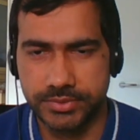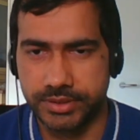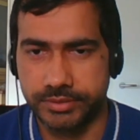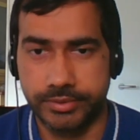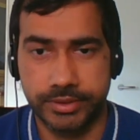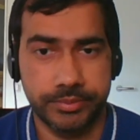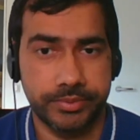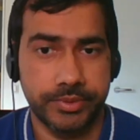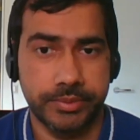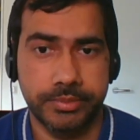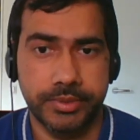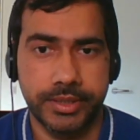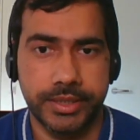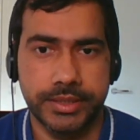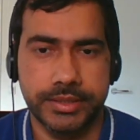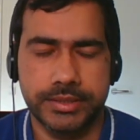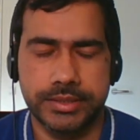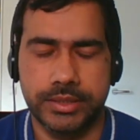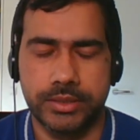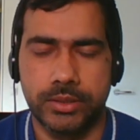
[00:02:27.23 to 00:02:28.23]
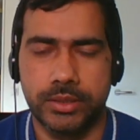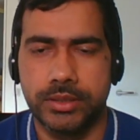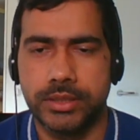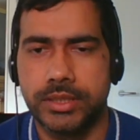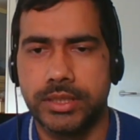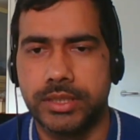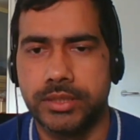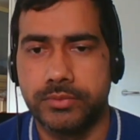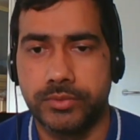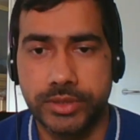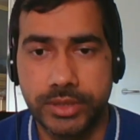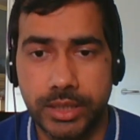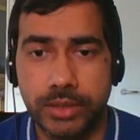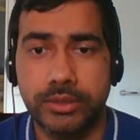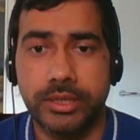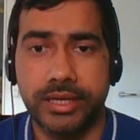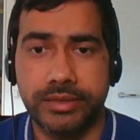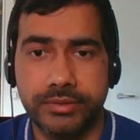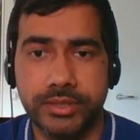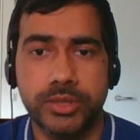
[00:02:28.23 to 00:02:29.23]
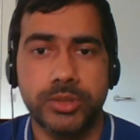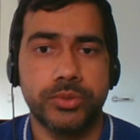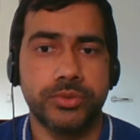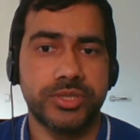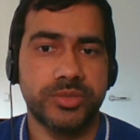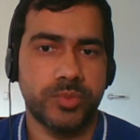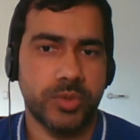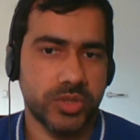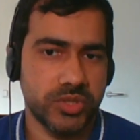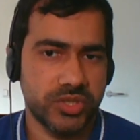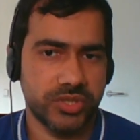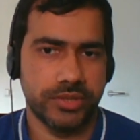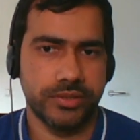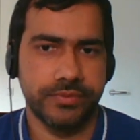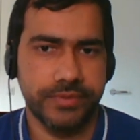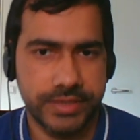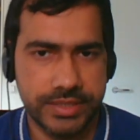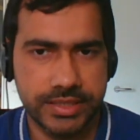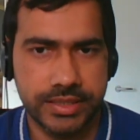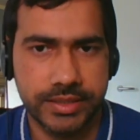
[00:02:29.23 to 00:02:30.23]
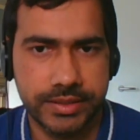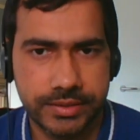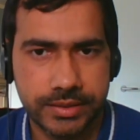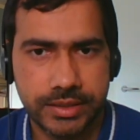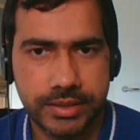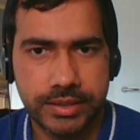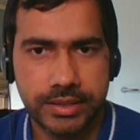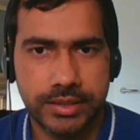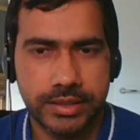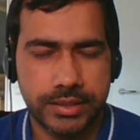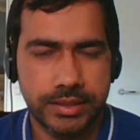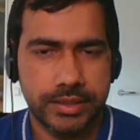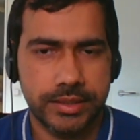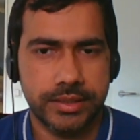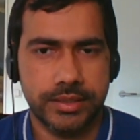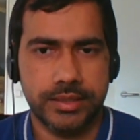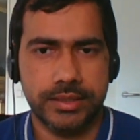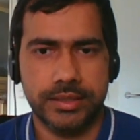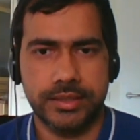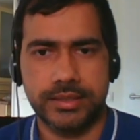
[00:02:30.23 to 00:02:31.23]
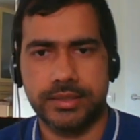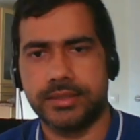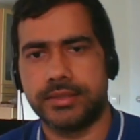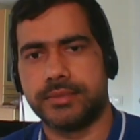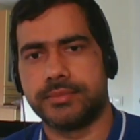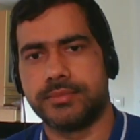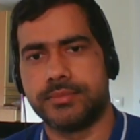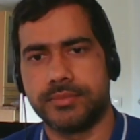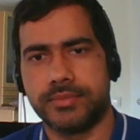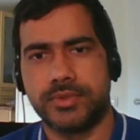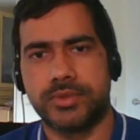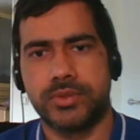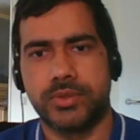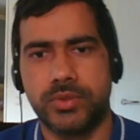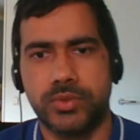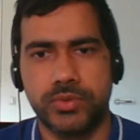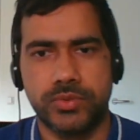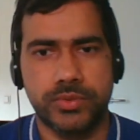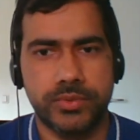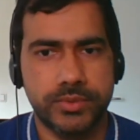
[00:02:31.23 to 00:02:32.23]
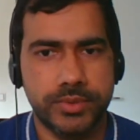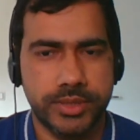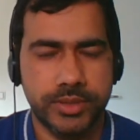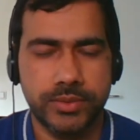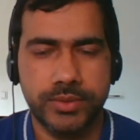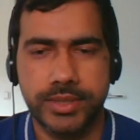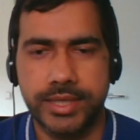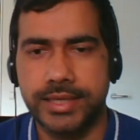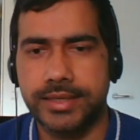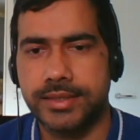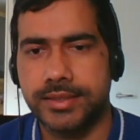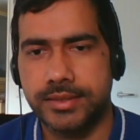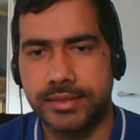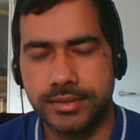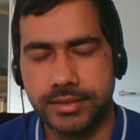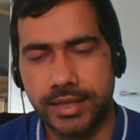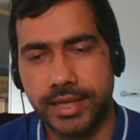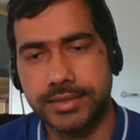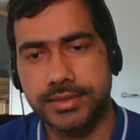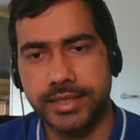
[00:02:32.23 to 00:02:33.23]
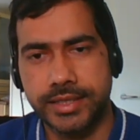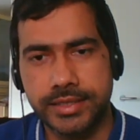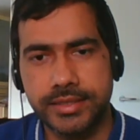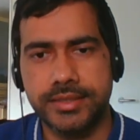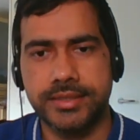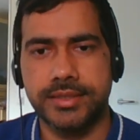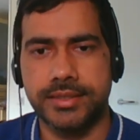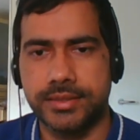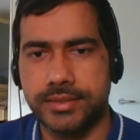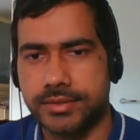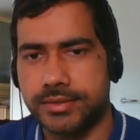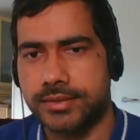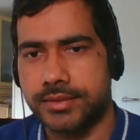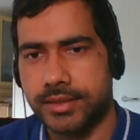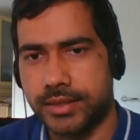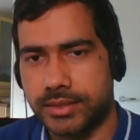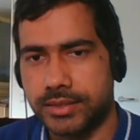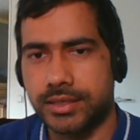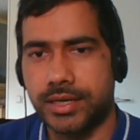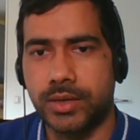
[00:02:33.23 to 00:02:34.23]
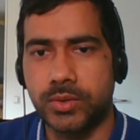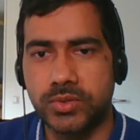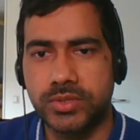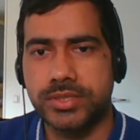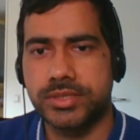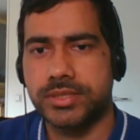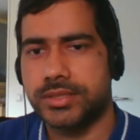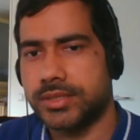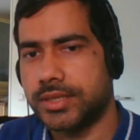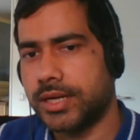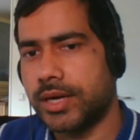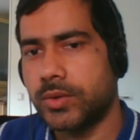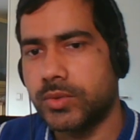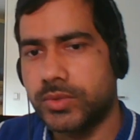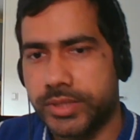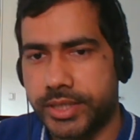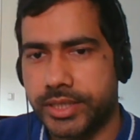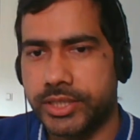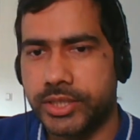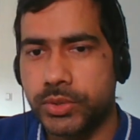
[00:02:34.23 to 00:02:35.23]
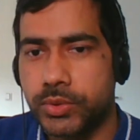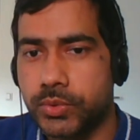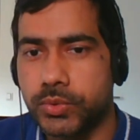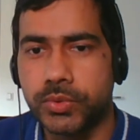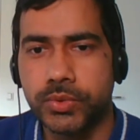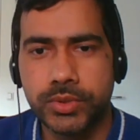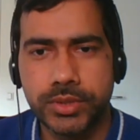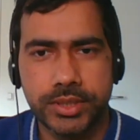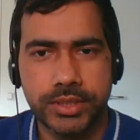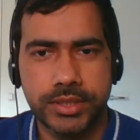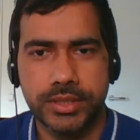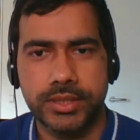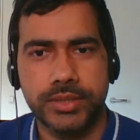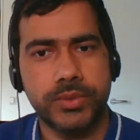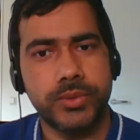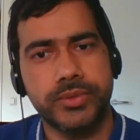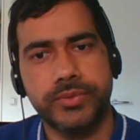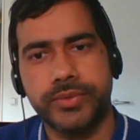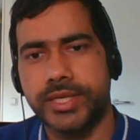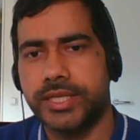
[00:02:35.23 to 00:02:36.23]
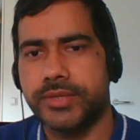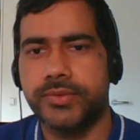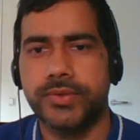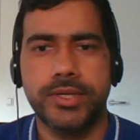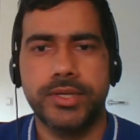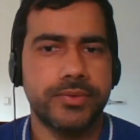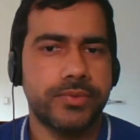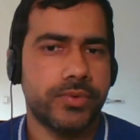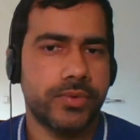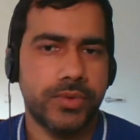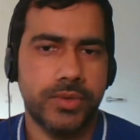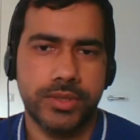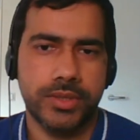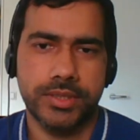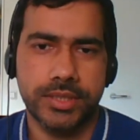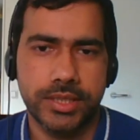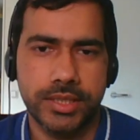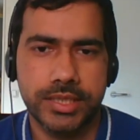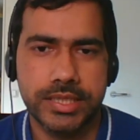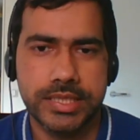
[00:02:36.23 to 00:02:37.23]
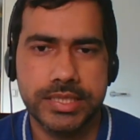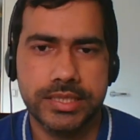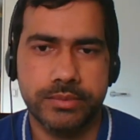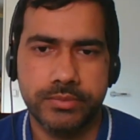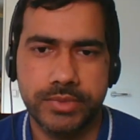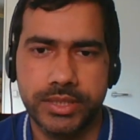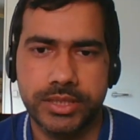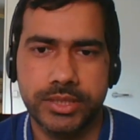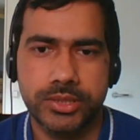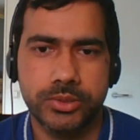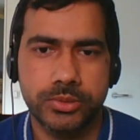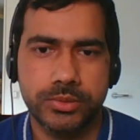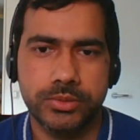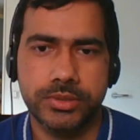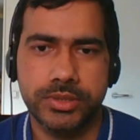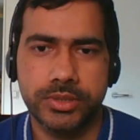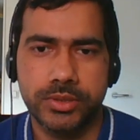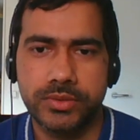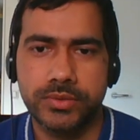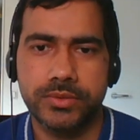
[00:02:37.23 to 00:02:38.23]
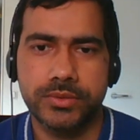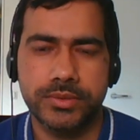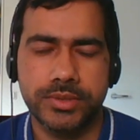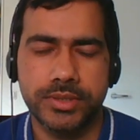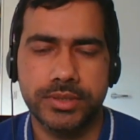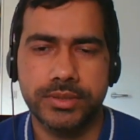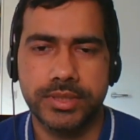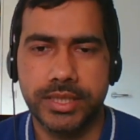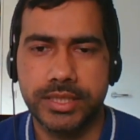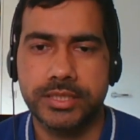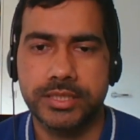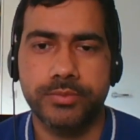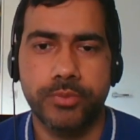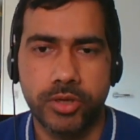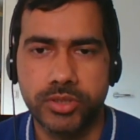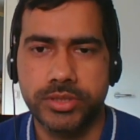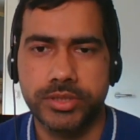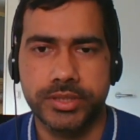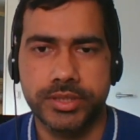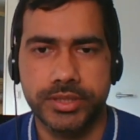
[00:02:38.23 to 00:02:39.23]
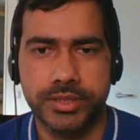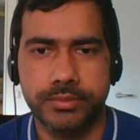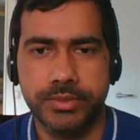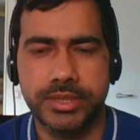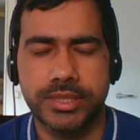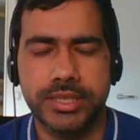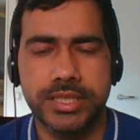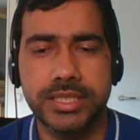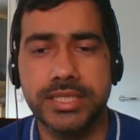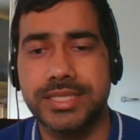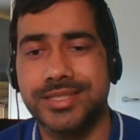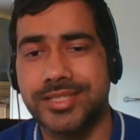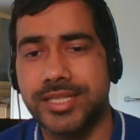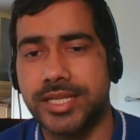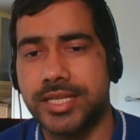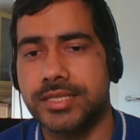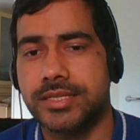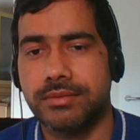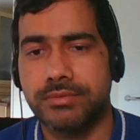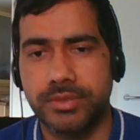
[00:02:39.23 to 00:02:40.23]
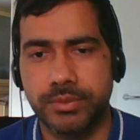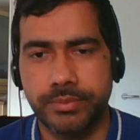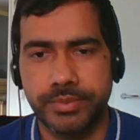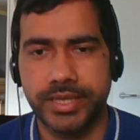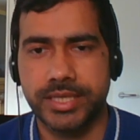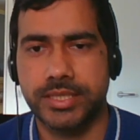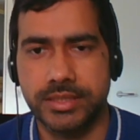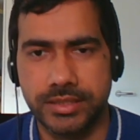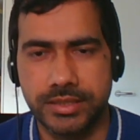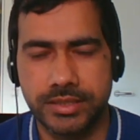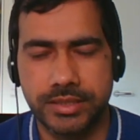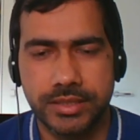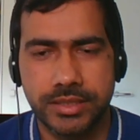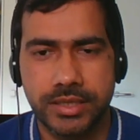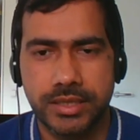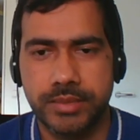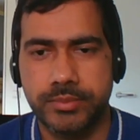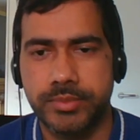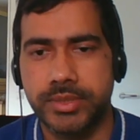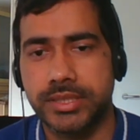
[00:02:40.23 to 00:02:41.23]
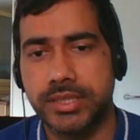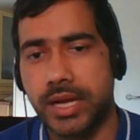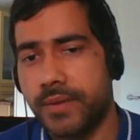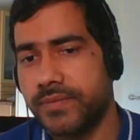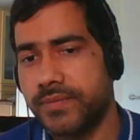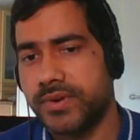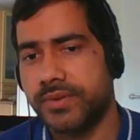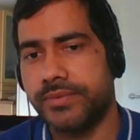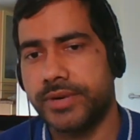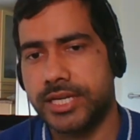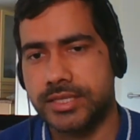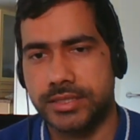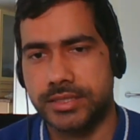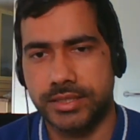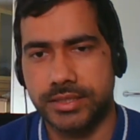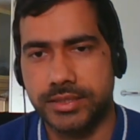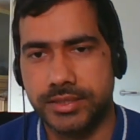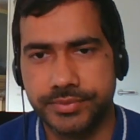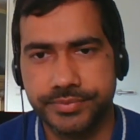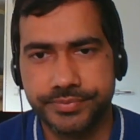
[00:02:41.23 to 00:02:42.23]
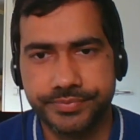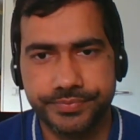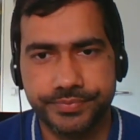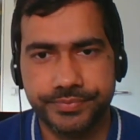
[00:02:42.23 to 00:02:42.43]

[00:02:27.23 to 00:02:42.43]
even from Greece and all, without having to sponsor the visa. So, you know, getting as an Indian and outside EU, it was very difficult for somebody to, you know, get sponsorship. But things change after Brexit, because after Brexit,